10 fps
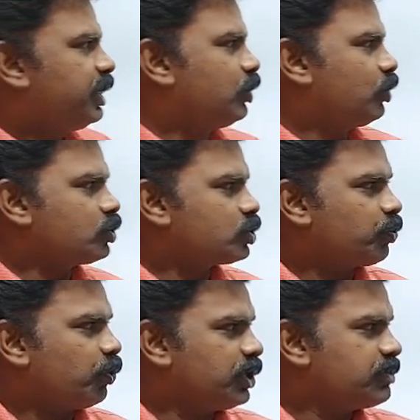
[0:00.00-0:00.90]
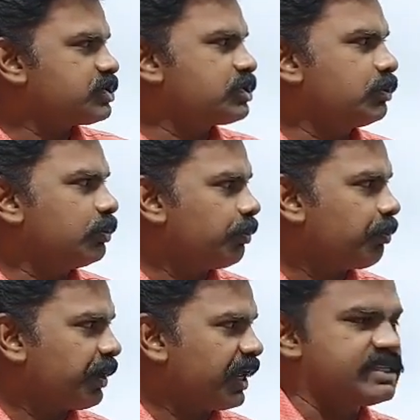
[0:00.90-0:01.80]
wrote poems
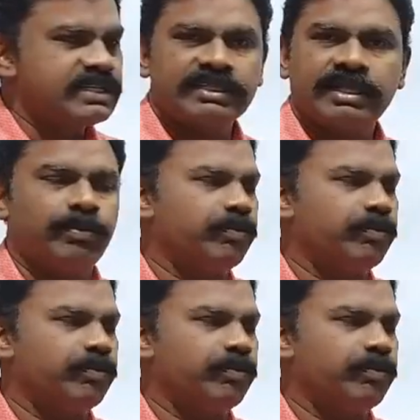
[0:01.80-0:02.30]
praising the